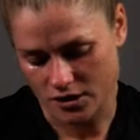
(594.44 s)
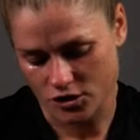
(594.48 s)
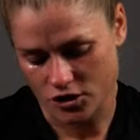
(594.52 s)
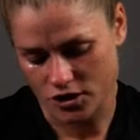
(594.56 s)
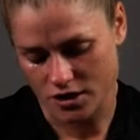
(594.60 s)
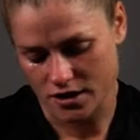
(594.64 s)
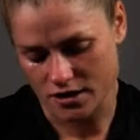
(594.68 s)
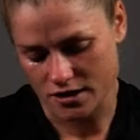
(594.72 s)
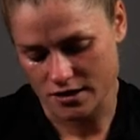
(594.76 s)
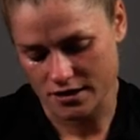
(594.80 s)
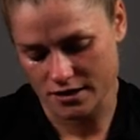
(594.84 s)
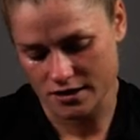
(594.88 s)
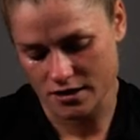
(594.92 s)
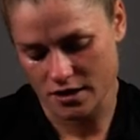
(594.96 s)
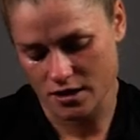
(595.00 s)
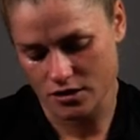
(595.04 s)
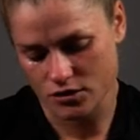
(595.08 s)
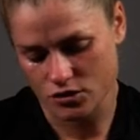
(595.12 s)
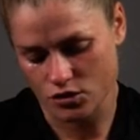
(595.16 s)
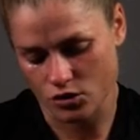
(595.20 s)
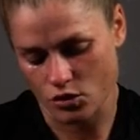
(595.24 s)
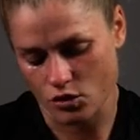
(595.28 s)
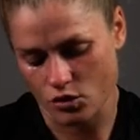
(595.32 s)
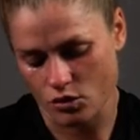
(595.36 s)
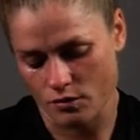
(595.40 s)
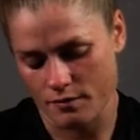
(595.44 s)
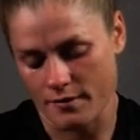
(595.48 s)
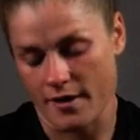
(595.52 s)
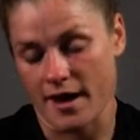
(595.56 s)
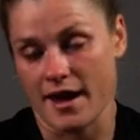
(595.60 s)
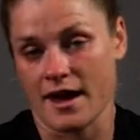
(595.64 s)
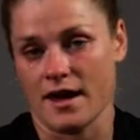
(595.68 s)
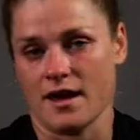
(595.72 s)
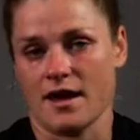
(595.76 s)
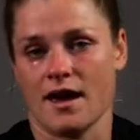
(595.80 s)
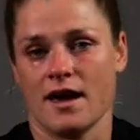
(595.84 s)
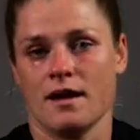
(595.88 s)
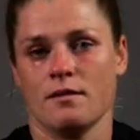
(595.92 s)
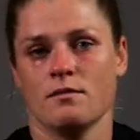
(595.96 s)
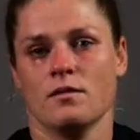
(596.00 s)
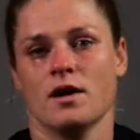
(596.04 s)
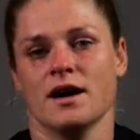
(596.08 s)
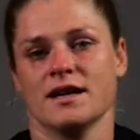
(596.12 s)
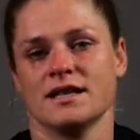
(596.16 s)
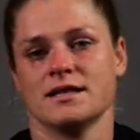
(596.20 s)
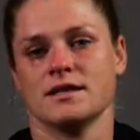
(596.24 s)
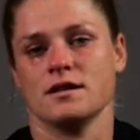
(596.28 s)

And she's taught me and my